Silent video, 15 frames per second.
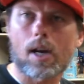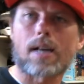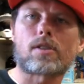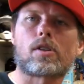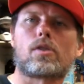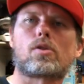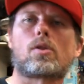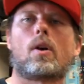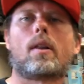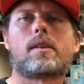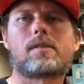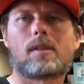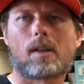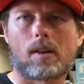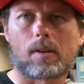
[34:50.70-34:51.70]
traction control,
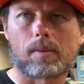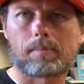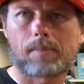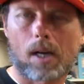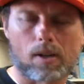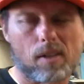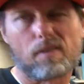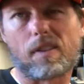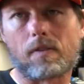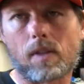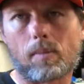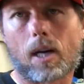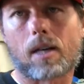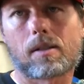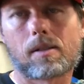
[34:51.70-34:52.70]
that's another
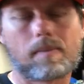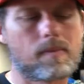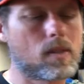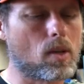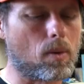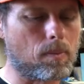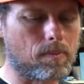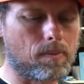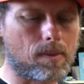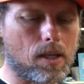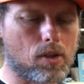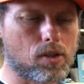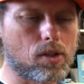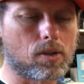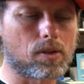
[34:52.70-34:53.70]
150 bucks. So
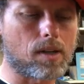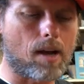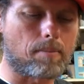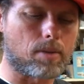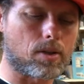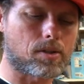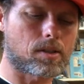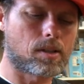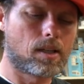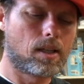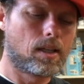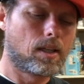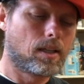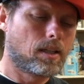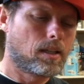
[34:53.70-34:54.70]
there's your numbers.
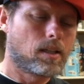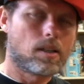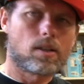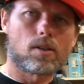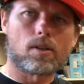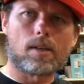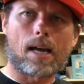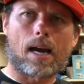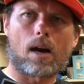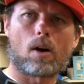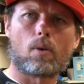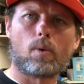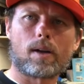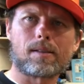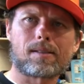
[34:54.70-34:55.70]

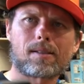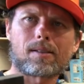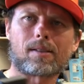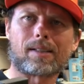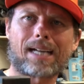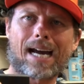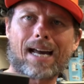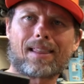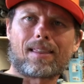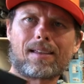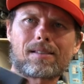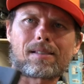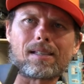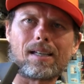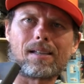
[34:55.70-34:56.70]
Now, what is this little guy?
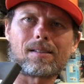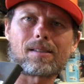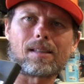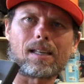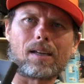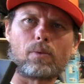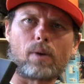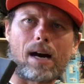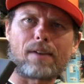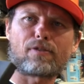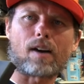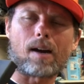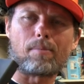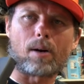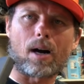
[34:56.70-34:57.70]
This is the
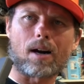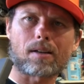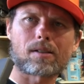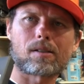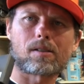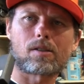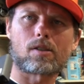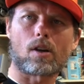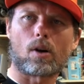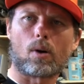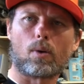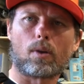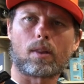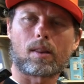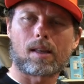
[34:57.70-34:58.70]
Wi-Fi box.
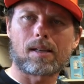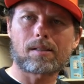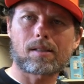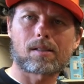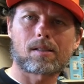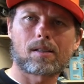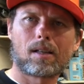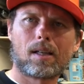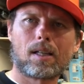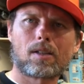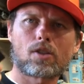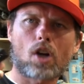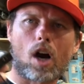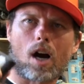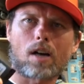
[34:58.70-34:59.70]
So this
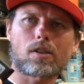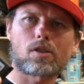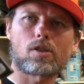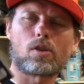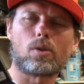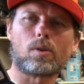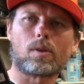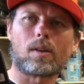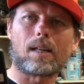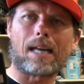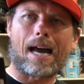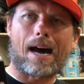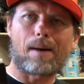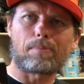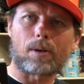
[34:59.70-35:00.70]
talks to
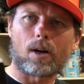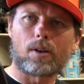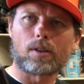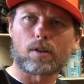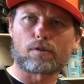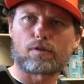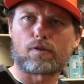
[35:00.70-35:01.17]
the app on your